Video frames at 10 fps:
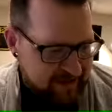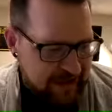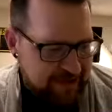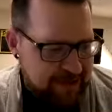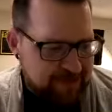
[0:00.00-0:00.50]

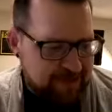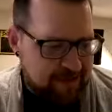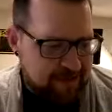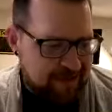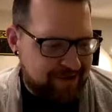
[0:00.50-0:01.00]
"As you
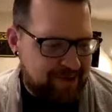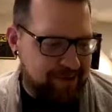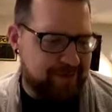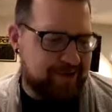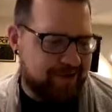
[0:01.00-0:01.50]
sent me into the
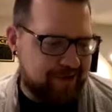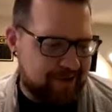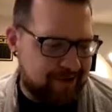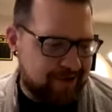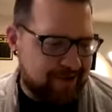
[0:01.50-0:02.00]
world,
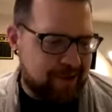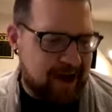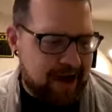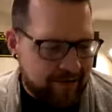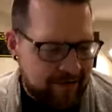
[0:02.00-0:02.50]
so
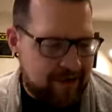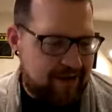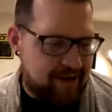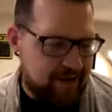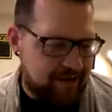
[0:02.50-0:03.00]
I've sent
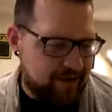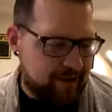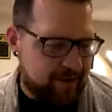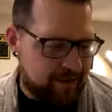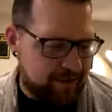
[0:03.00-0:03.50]
them into the
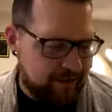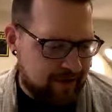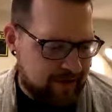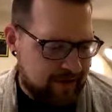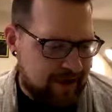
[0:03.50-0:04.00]
world.
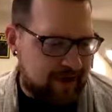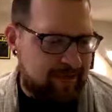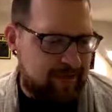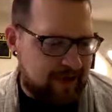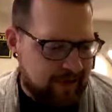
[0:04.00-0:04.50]
And
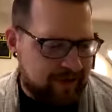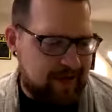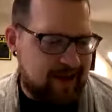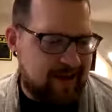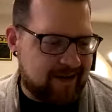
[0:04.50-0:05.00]
for their
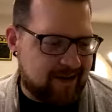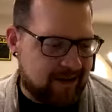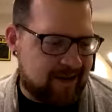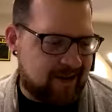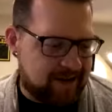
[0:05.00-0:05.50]
sake,
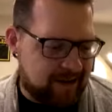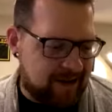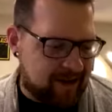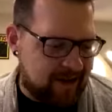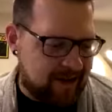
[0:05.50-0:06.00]
I
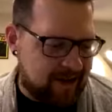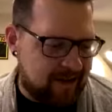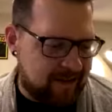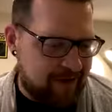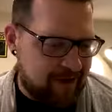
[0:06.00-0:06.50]
consecrate
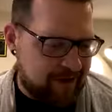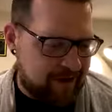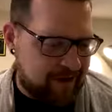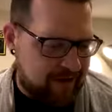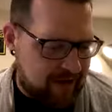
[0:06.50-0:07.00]
myself
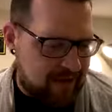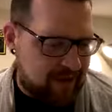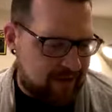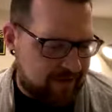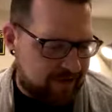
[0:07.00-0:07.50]
that they
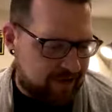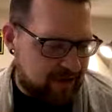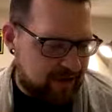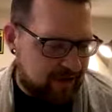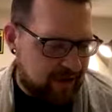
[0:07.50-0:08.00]
may
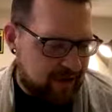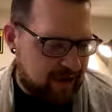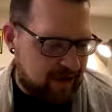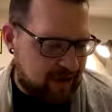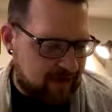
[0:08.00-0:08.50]
also
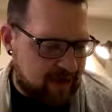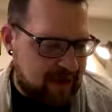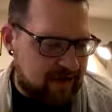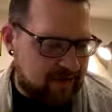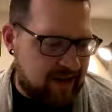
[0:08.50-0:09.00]

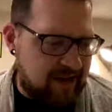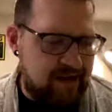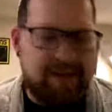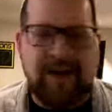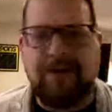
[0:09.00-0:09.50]
be
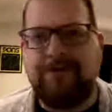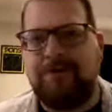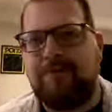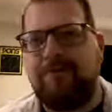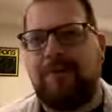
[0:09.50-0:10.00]
sanctified in
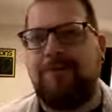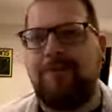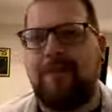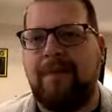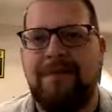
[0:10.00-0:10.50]
truth." So
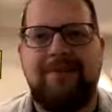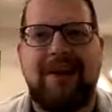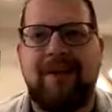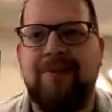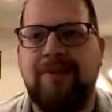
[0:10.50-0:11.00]
the
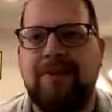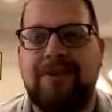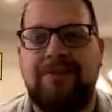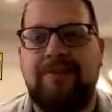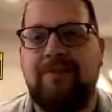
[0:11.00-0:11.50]
second movement,
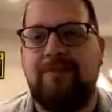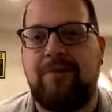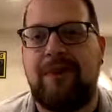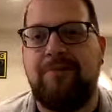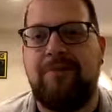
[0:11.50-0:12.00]
Jesus is
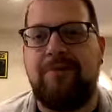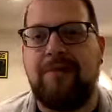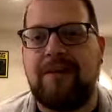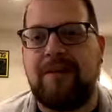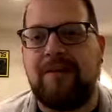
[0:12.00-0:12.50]
praying for his immediate